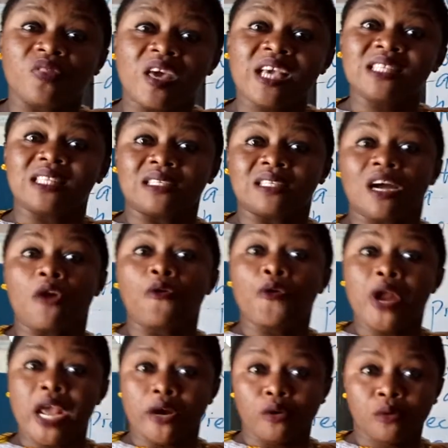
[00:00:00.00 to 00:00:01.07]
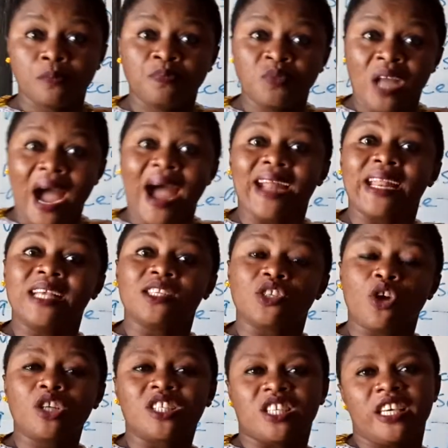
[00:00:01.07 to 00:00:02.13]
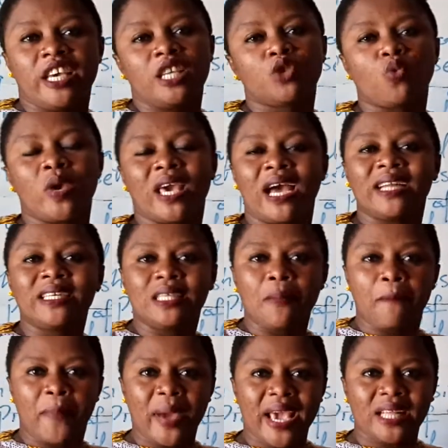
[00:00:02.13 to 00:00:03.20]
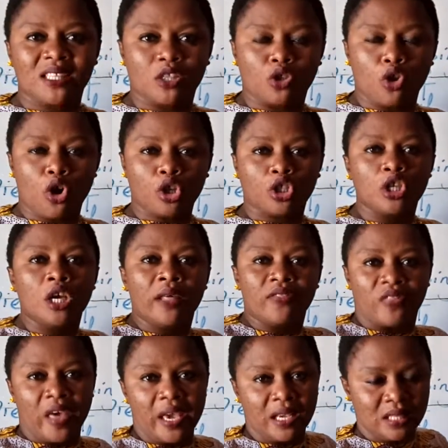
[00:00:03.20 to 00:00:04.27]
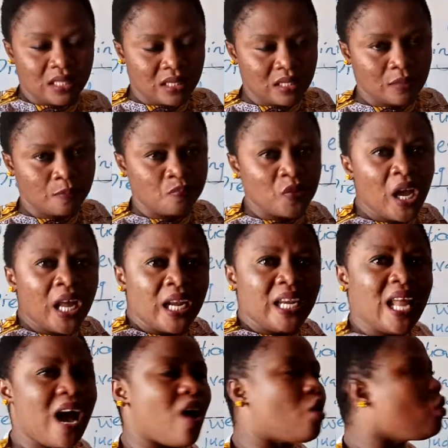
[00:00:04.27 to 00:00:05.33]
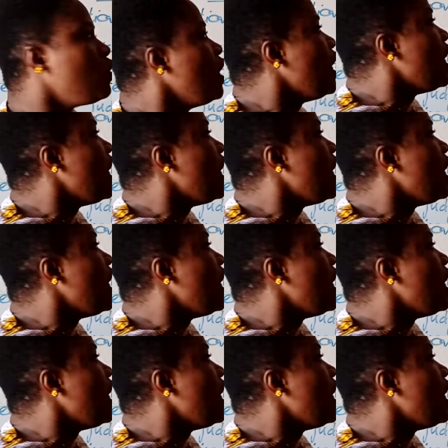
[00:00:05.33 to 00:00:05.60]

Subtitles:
things that are real, and in such case, we can debate such things. Now,